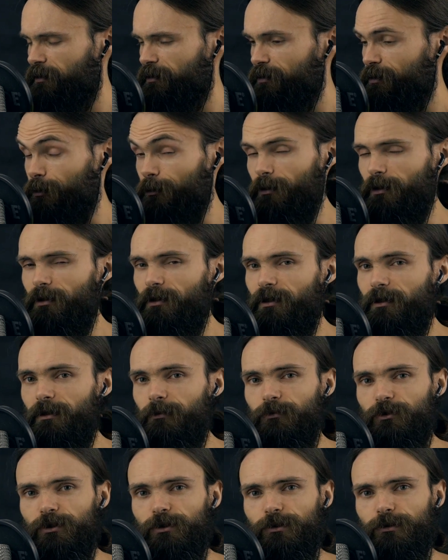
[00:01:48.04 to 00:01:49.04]
so I
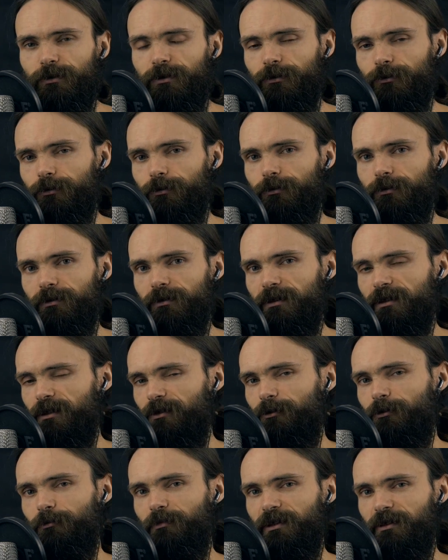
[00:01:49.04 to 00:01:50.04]
am just going to
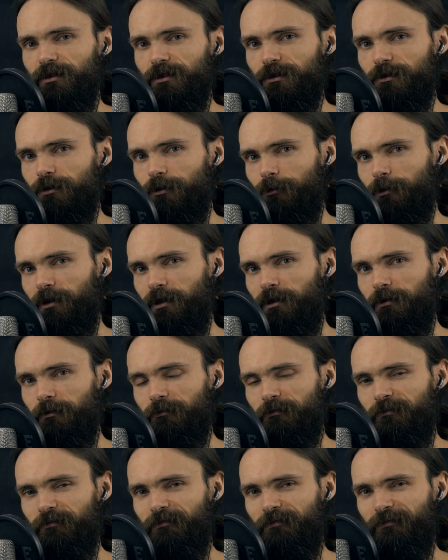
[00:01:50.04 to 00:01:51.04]
tell you my story
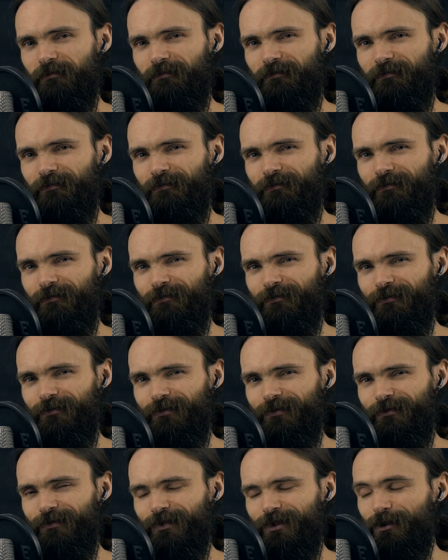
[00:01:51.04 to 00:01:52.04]

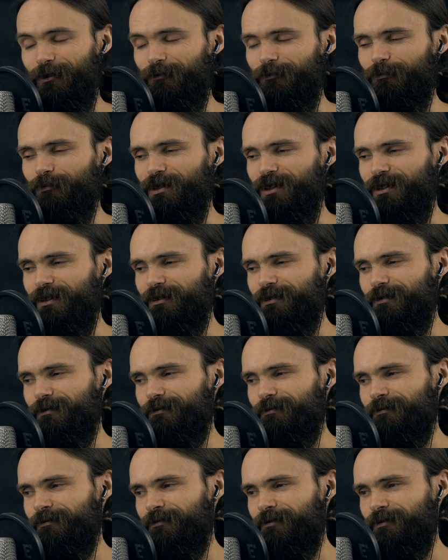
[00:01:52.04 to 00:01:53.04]
of me
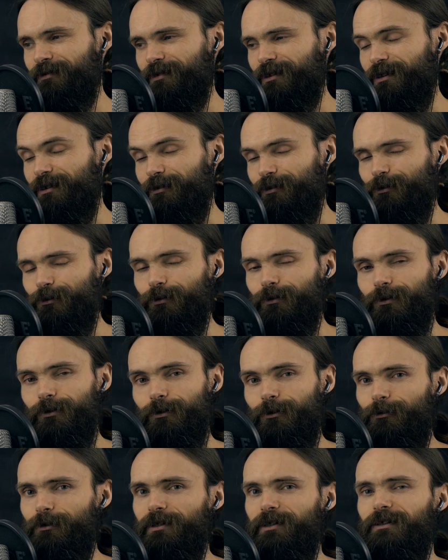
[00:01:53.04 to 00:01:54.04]
and the
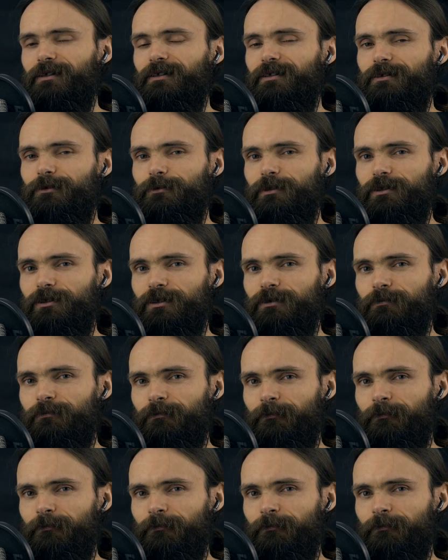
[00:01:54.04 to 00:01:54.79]
Korean language.